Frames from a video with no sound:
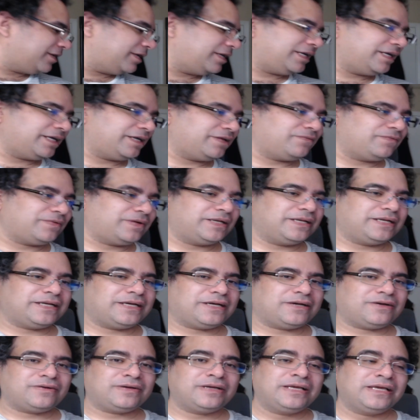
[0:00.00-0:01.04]
hand right
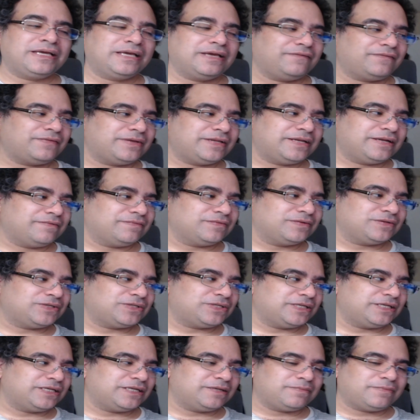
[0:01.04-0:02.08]
now. You never
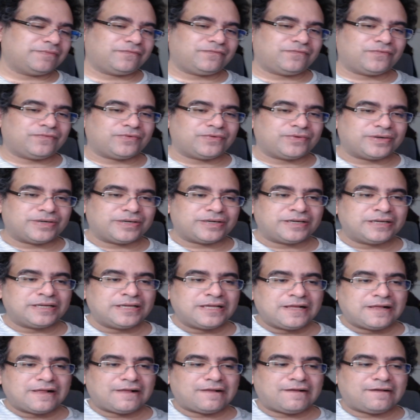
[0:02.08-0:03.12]
seen it before.
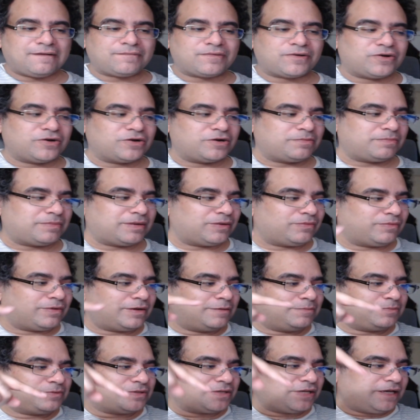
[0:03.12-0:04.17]
Go to my
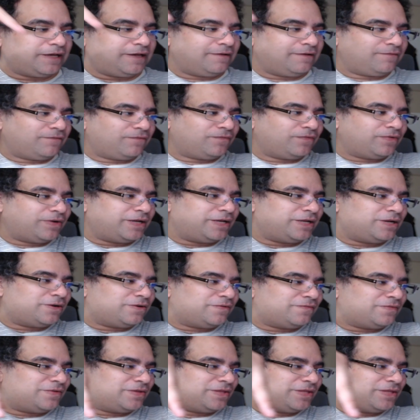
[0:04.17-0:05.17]
website right over